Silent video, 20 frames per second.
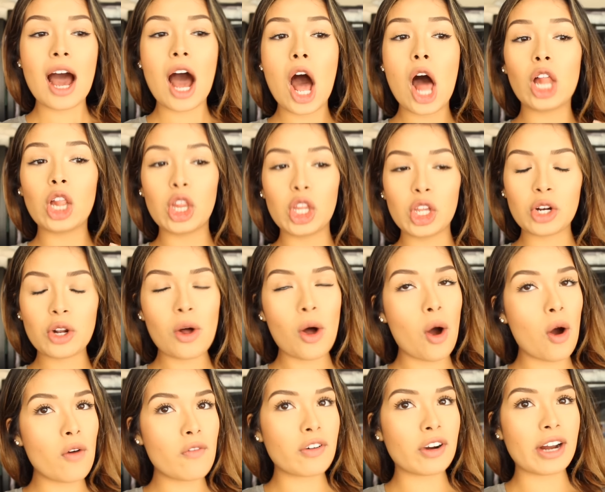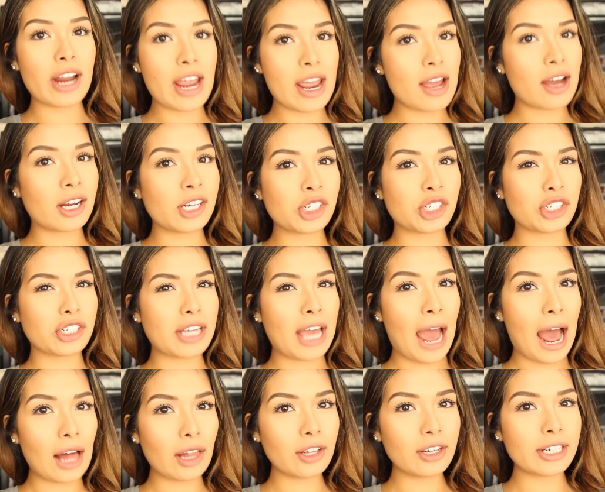a little over 800
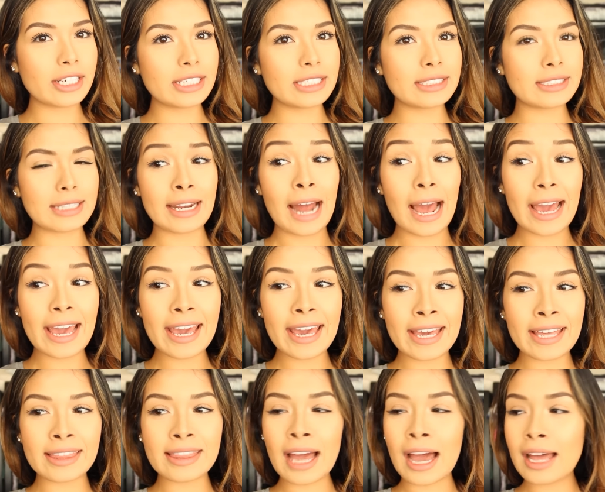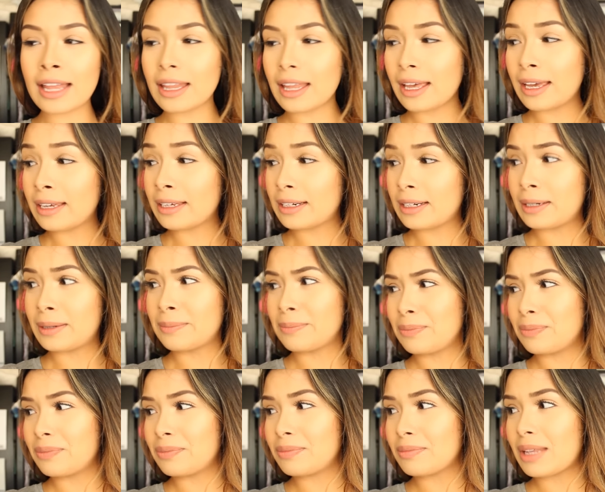calories. And I ate that like,
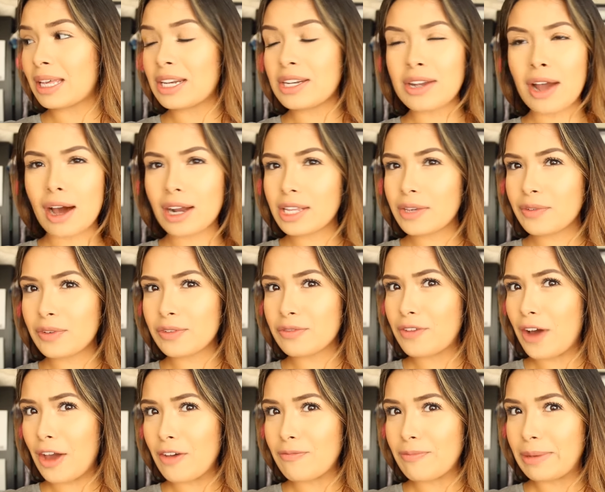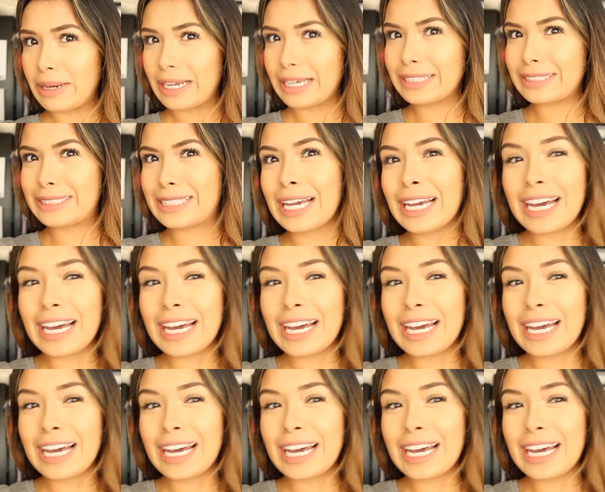um, in not even five minutes.